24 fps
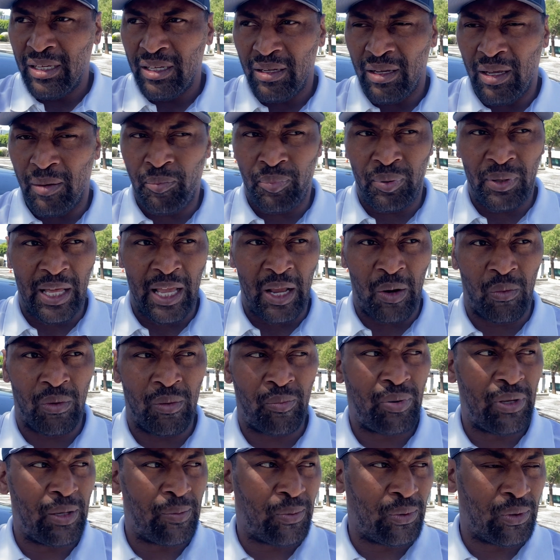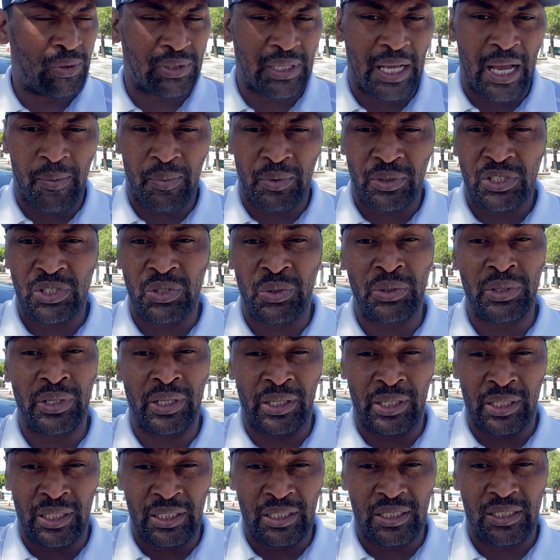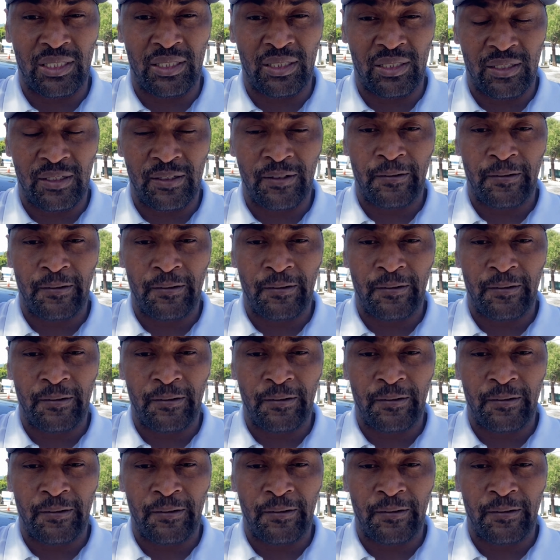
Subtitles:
and playing with people's opportunities.